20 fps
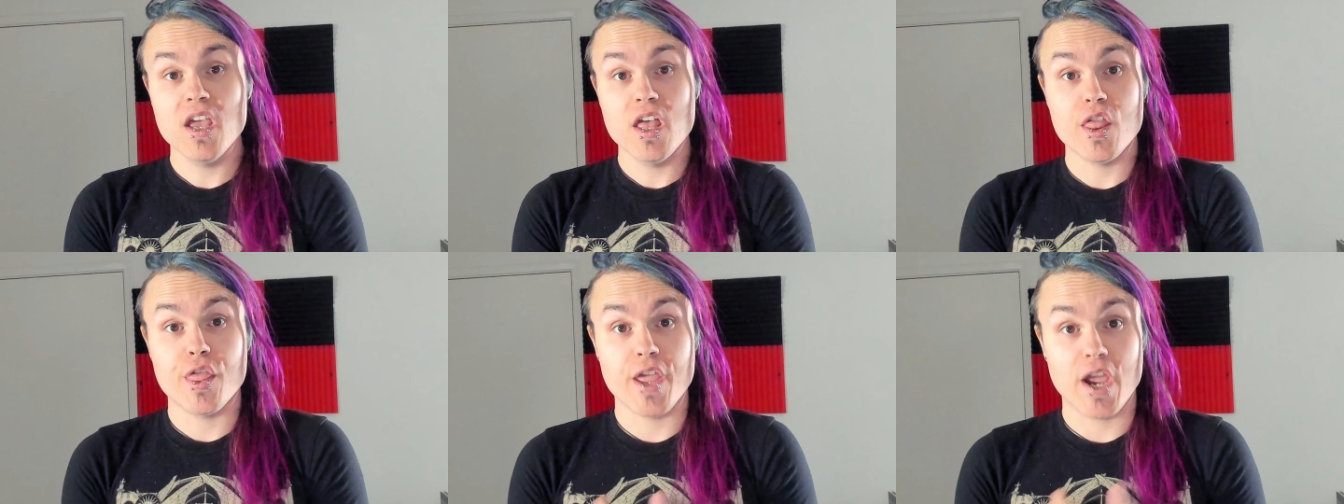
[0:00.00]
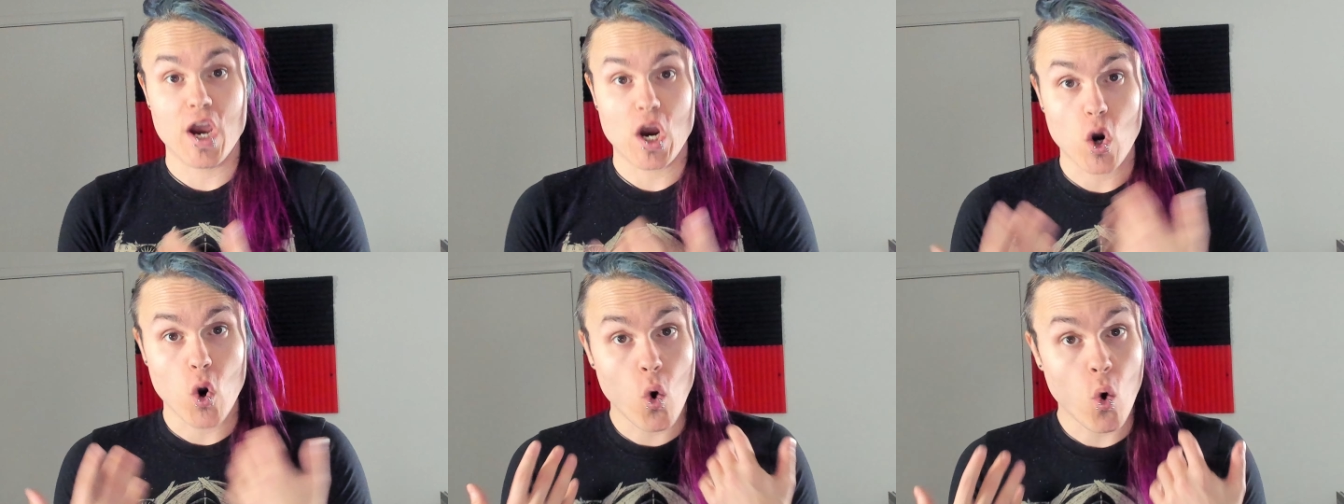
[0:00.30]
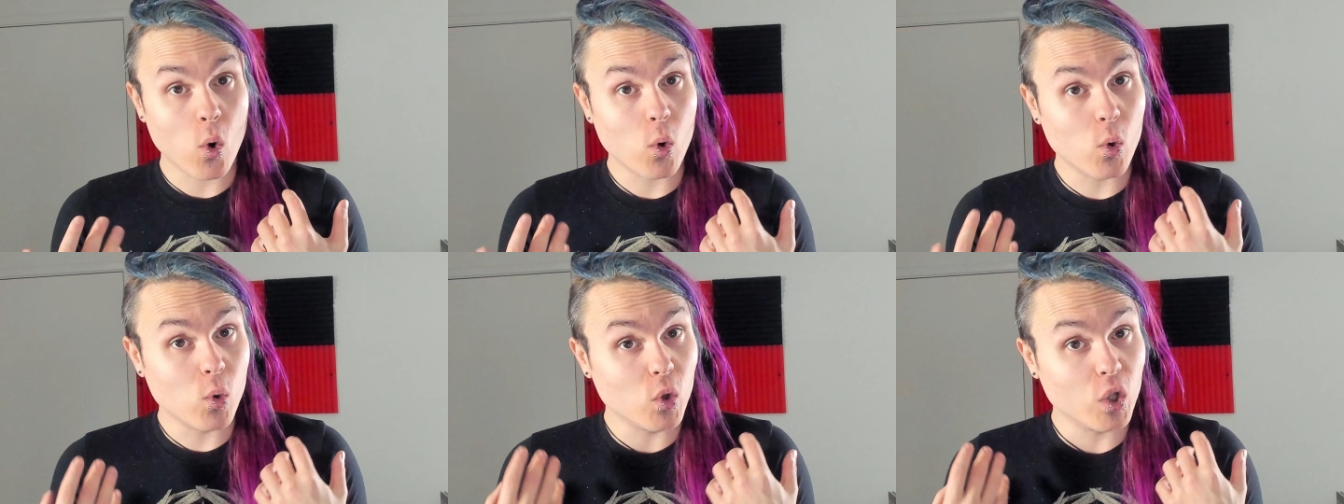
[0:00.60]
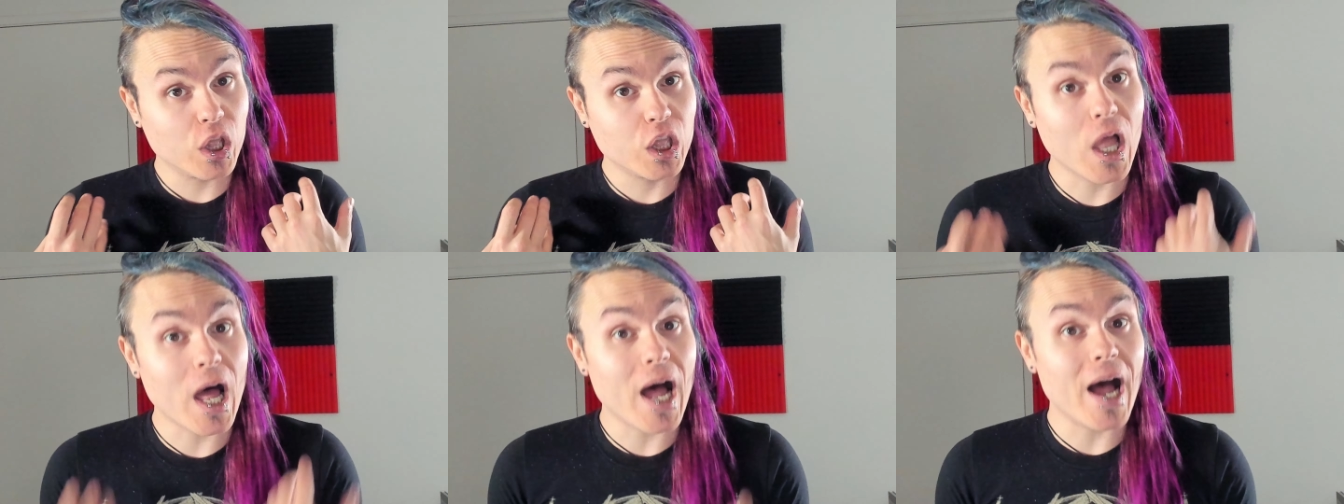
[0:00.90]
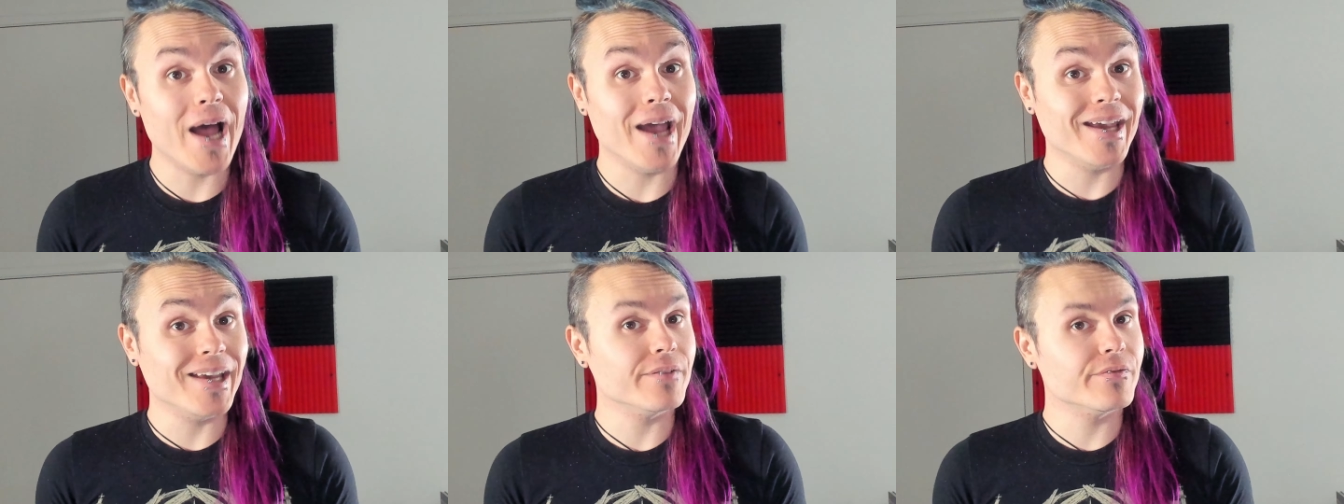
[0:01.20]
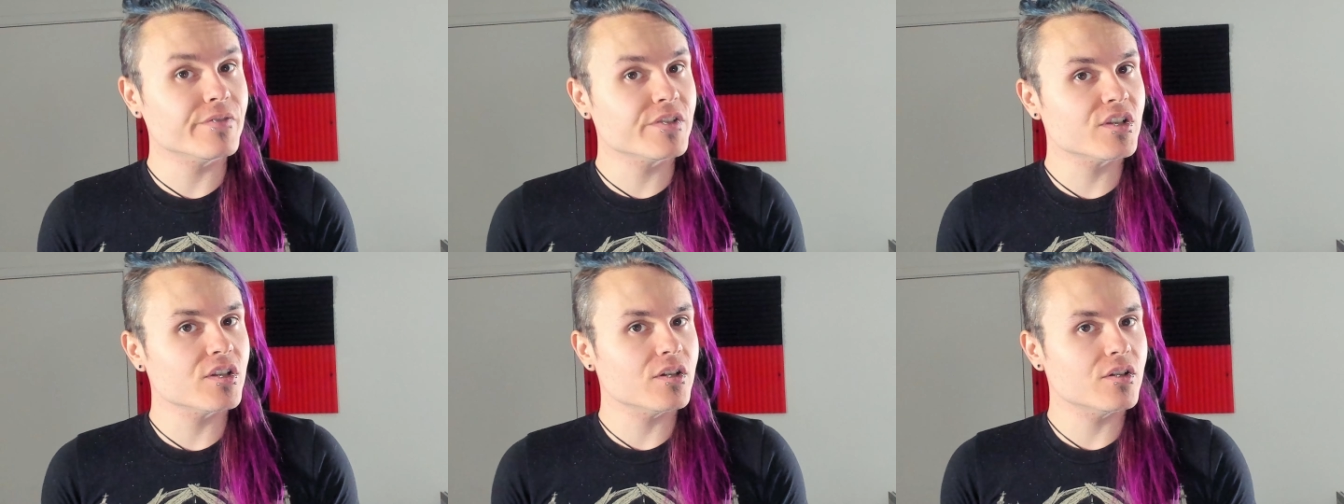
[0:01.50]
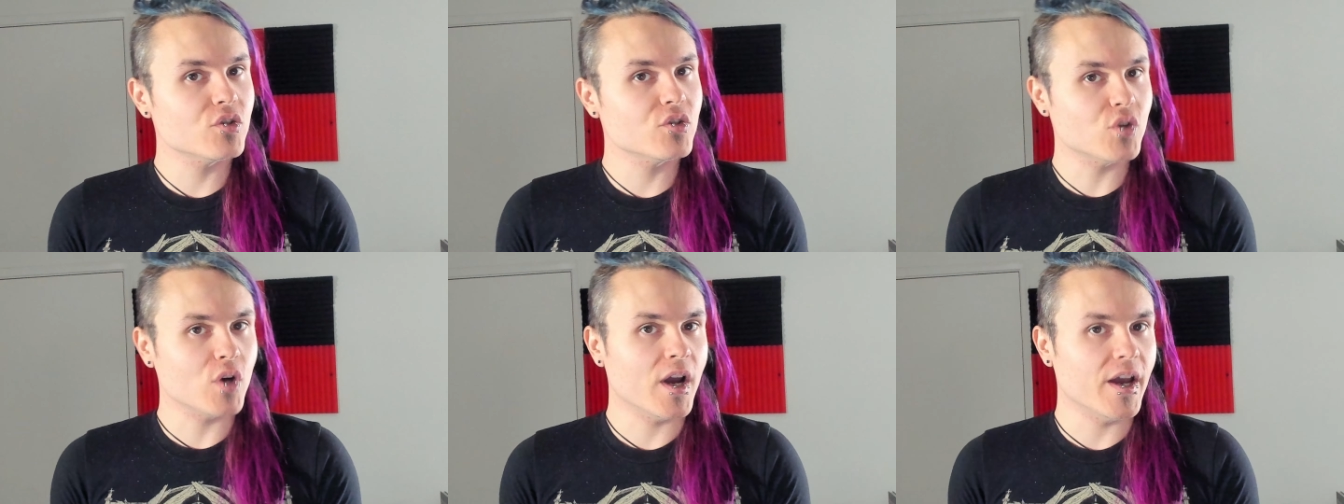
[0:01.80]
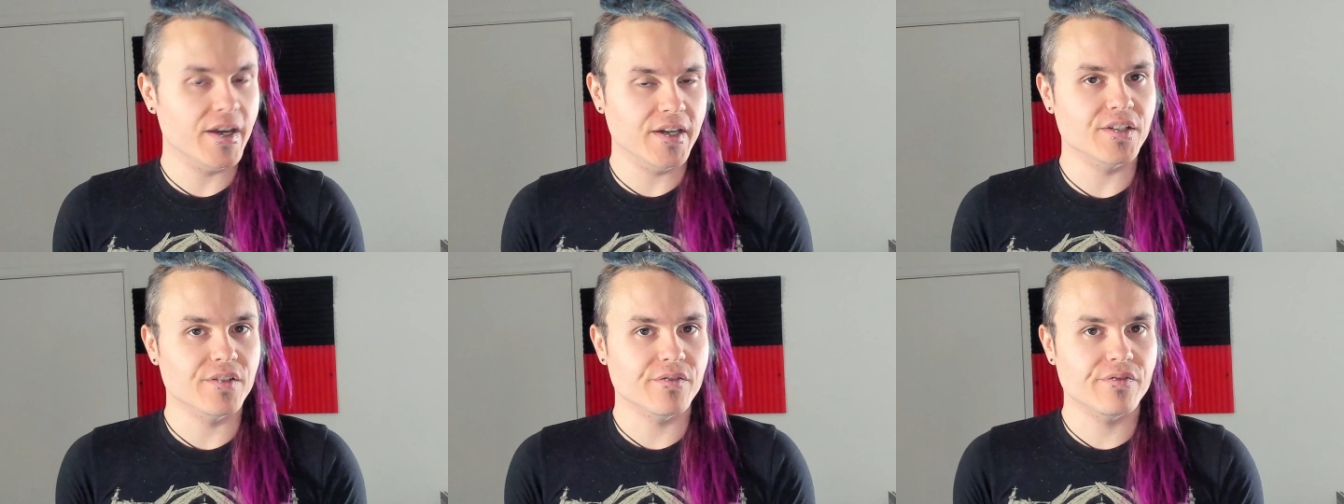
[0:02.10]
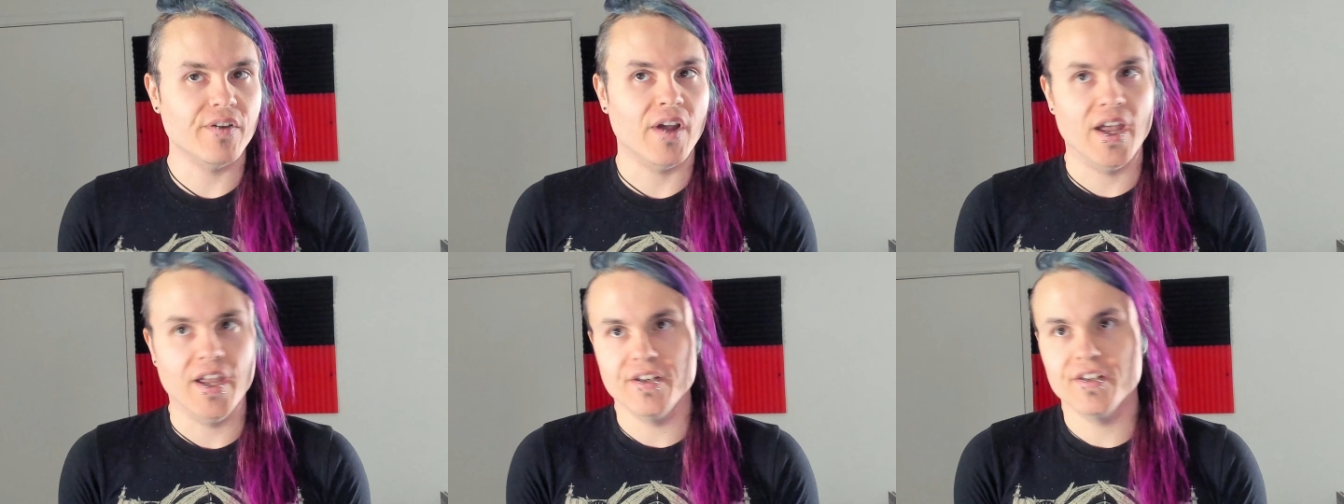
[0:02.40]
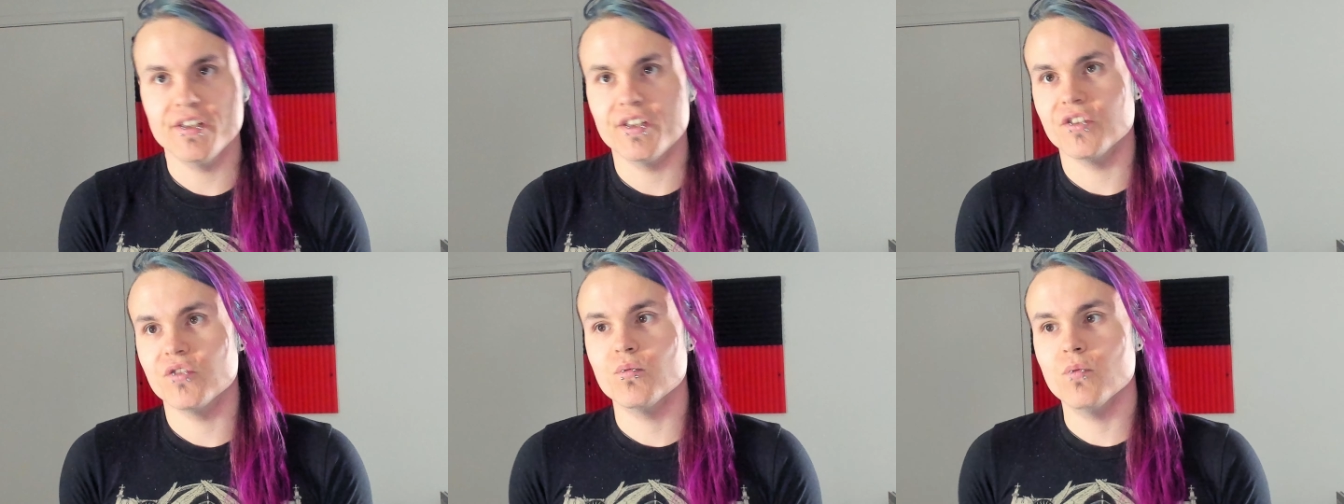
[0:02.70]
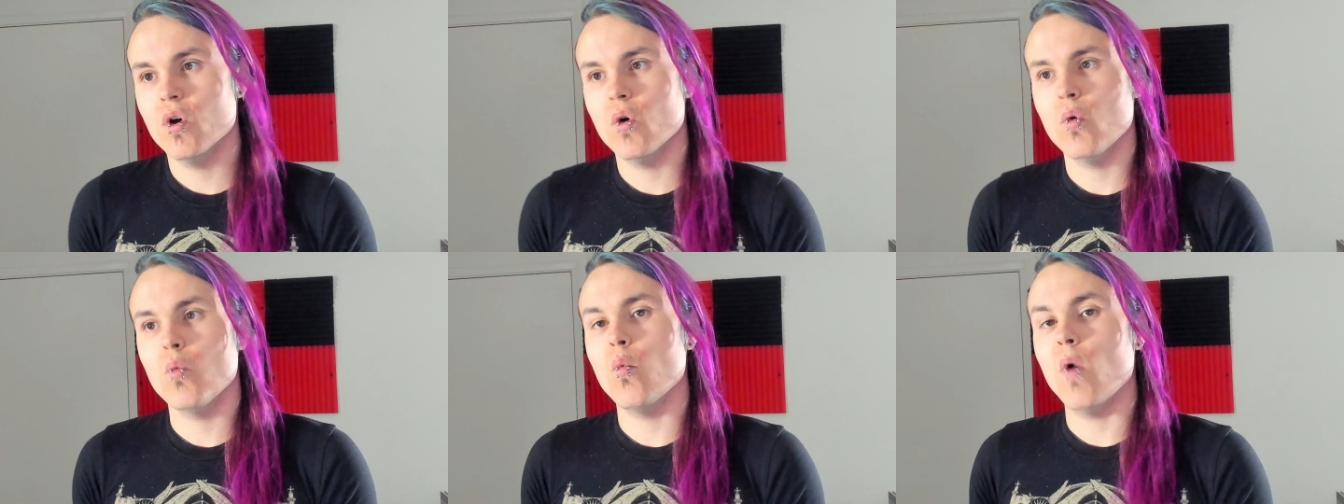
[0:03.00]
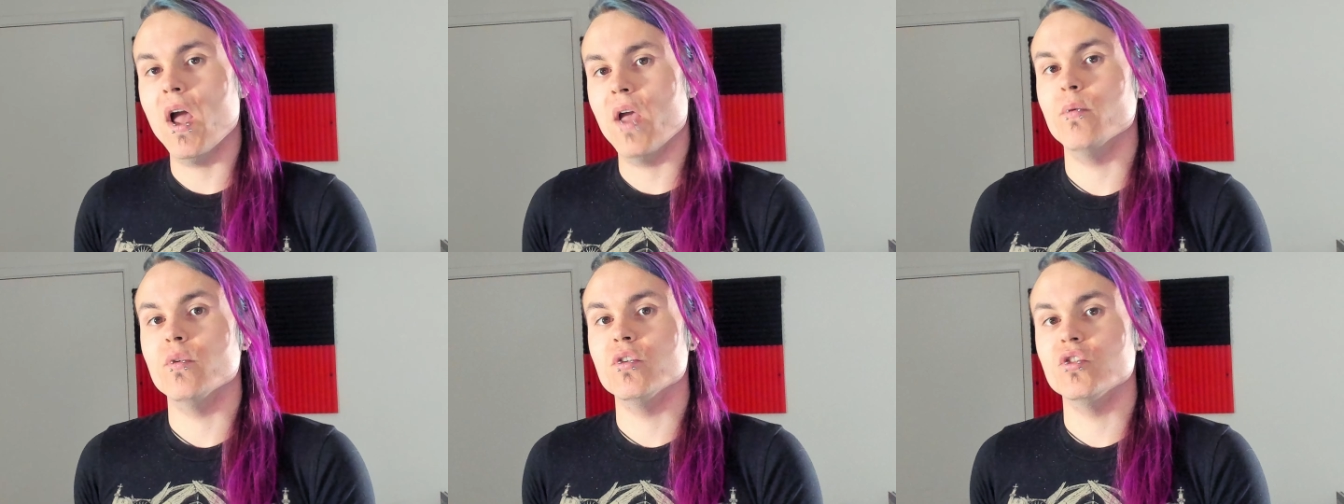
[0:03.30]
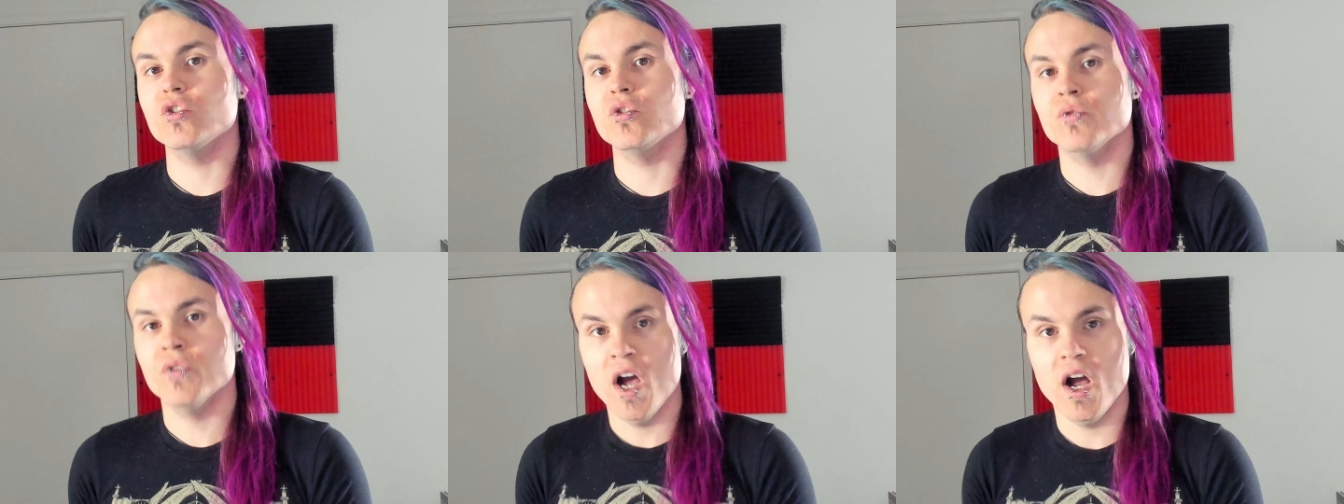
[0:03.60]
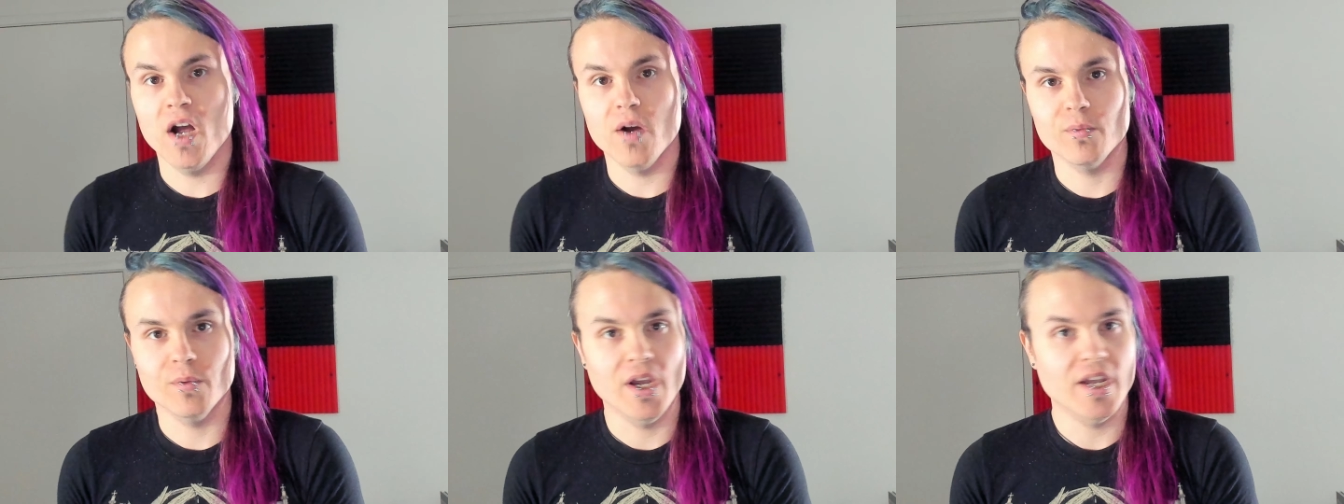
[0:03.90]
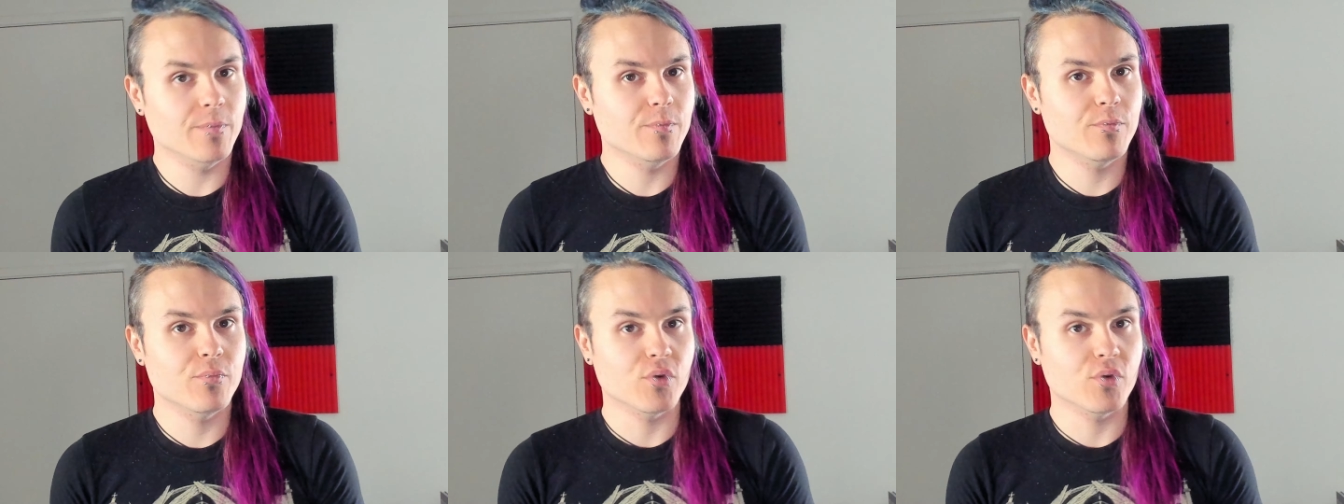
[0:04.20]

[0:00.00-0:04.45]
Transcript: their whole lives trying to find because why would you not, right?